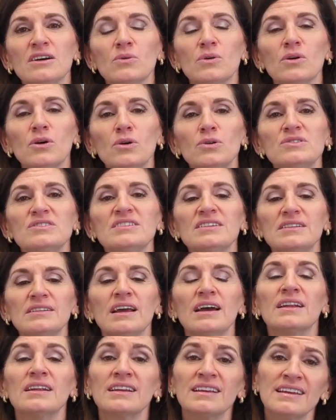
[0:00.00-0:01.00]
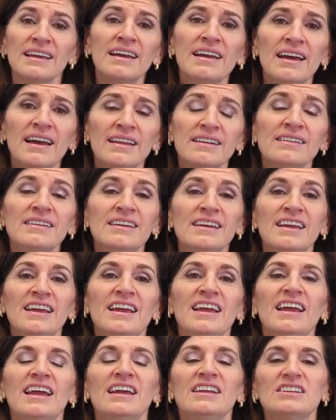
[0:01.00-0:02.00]
We're hosting that again
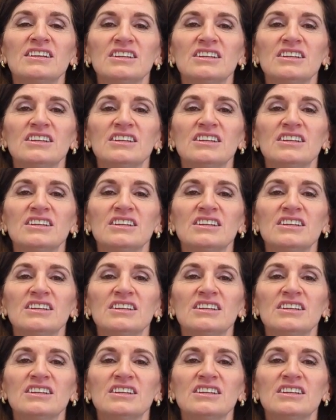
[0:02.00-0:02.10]
in